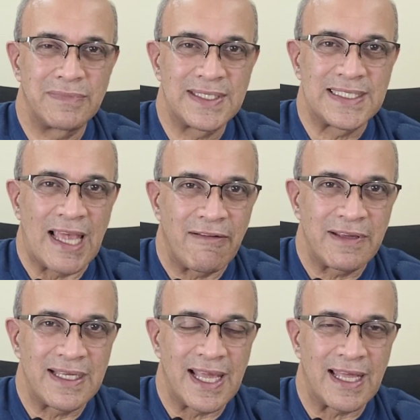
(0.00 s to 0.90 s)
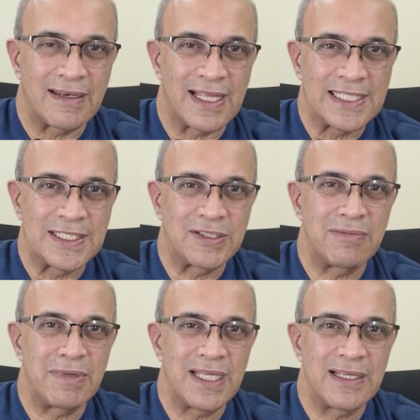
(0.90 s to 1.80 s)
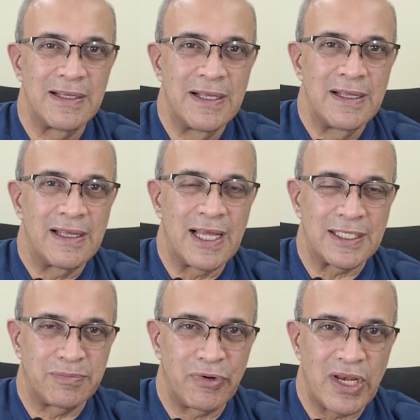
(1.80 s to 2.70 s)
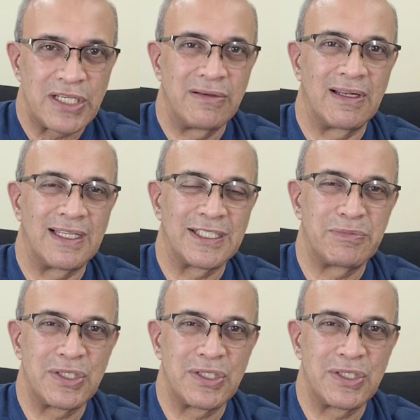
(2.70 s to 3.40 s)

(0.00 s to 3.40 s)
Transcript: savvy and extremely aspirational,